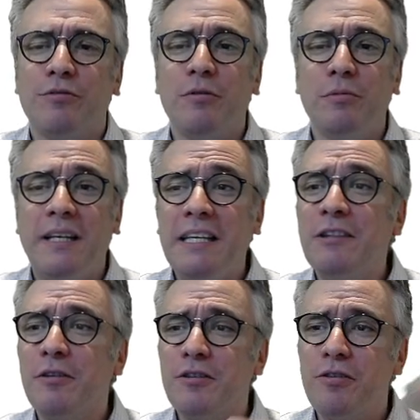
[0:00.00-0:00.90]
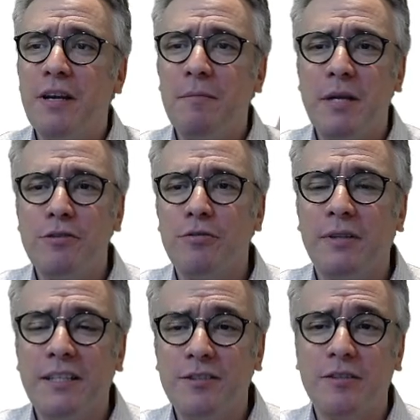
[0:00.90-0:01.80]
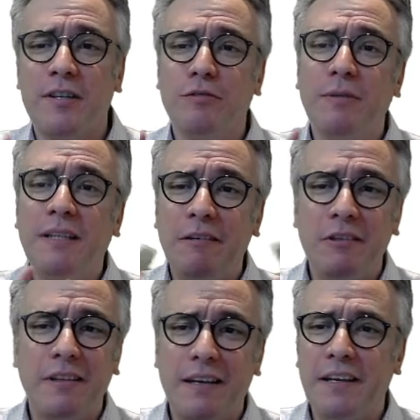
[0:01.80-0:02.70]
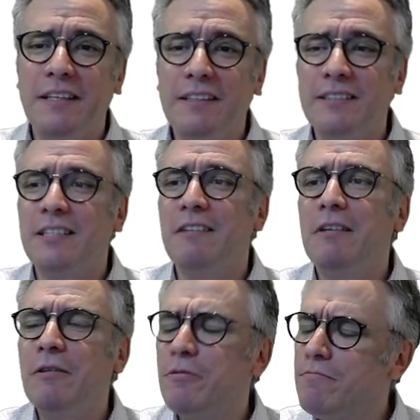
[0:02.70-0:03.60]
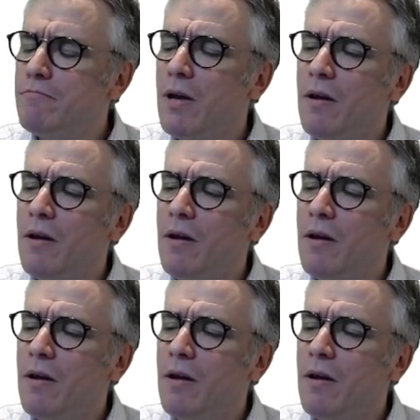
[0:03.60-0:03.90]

So the literature I mentioned that starts with Leventhal 97